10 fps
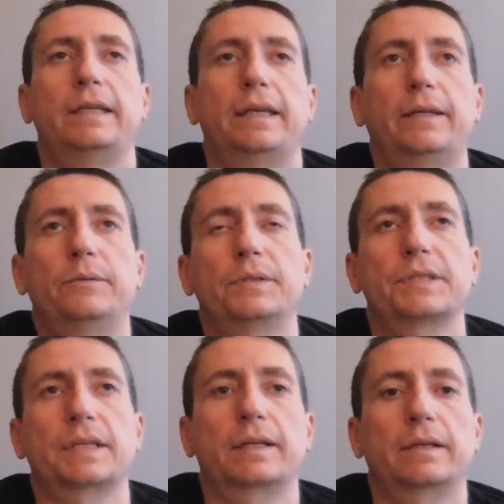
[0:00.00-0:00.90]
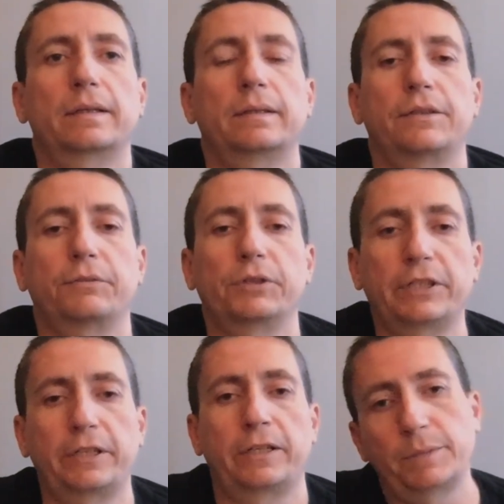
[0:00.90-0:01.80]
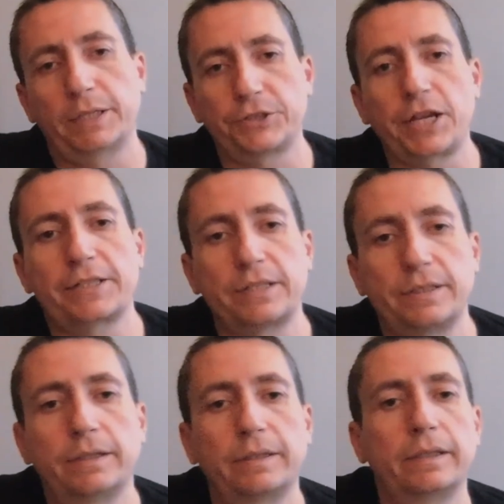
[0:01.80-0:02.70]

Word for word: And it was Thriller, Michael Jackson,